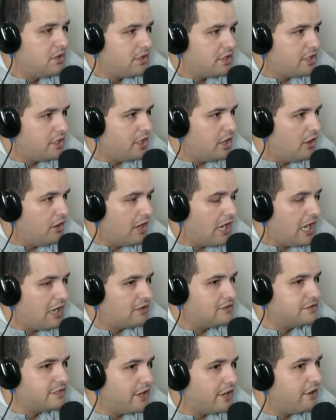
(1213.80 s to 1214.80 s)
You know,
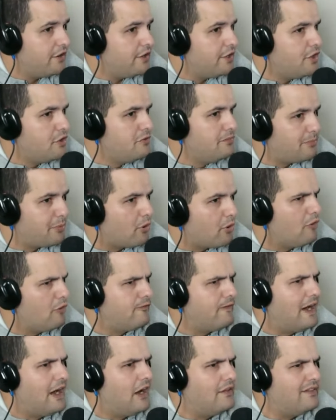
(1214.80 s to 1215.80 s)
how dare you
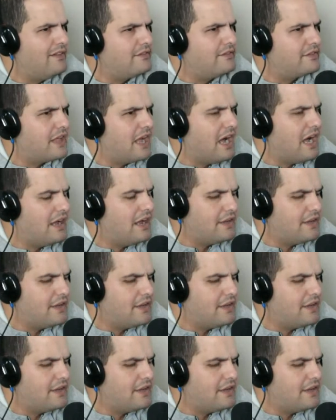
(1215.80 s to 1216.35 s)
profile this guy?